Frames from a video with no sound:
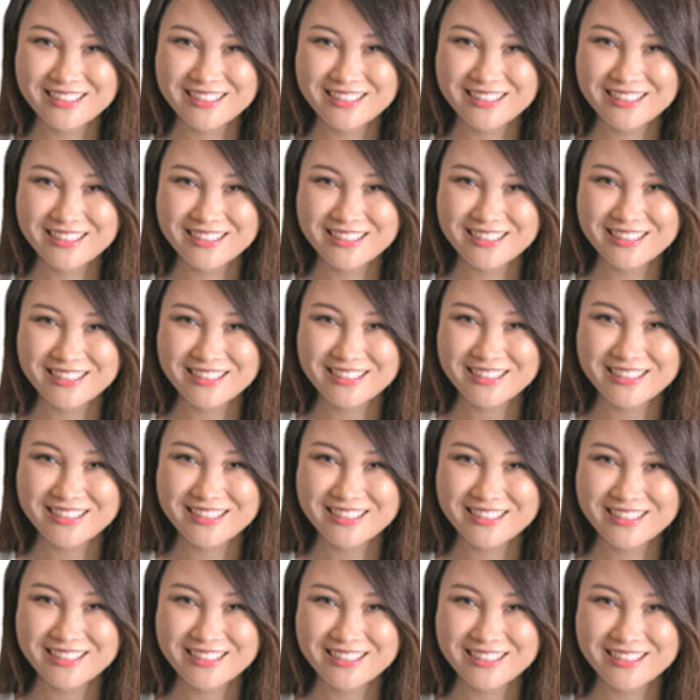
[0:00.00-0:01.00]

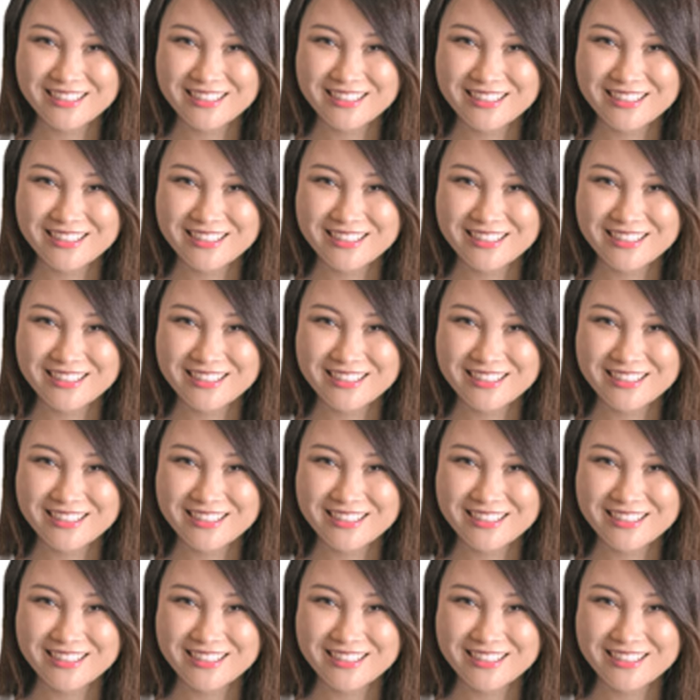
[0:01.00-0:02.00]

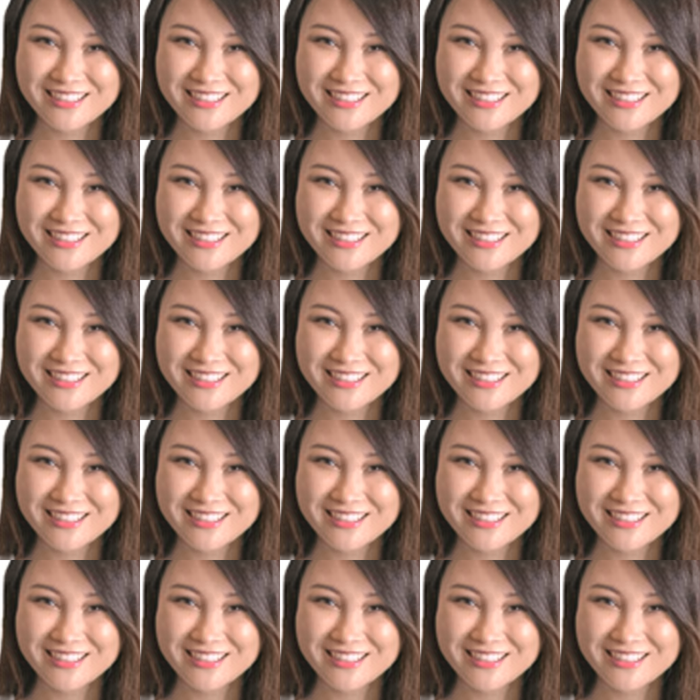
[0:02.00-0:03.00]

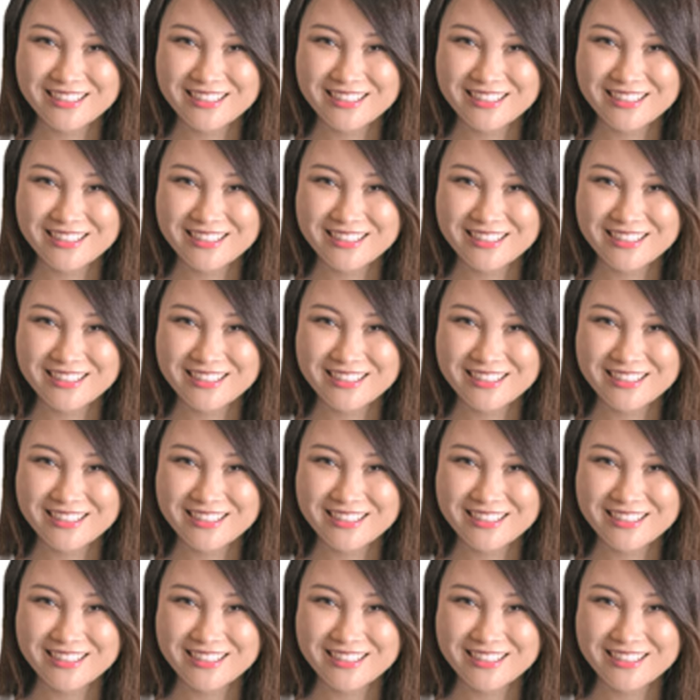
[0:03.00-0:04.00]

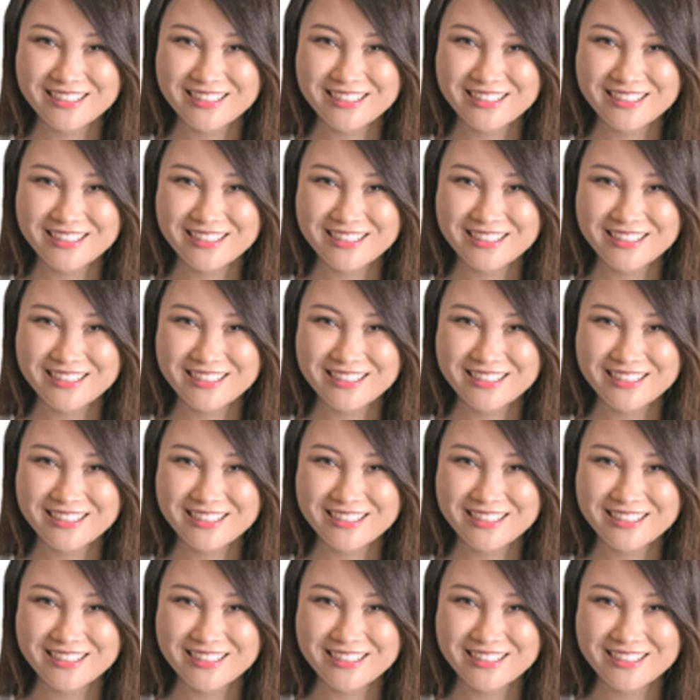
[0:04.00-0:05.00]

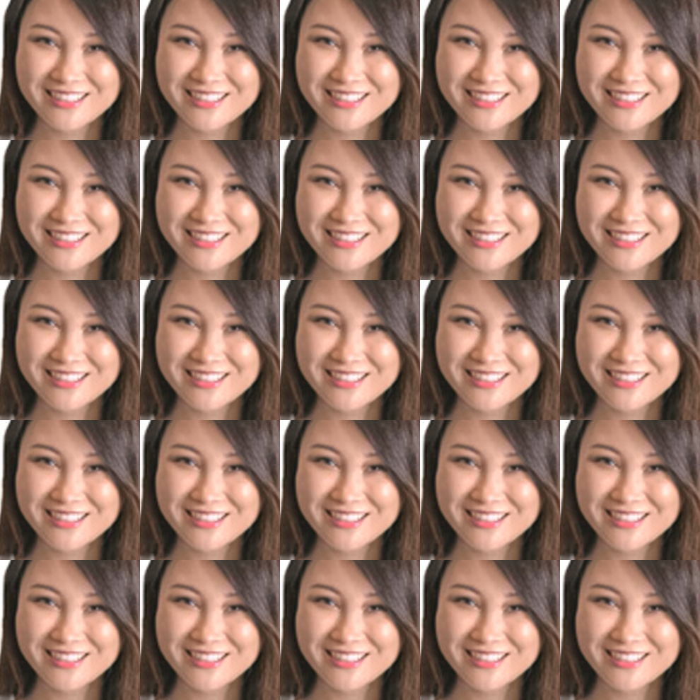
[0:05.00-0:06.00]

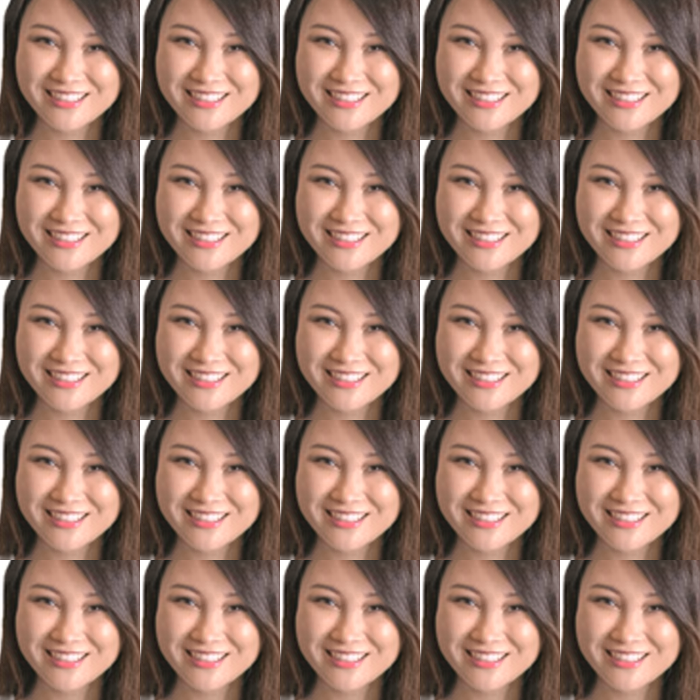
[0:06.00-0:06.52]
(no lip movement)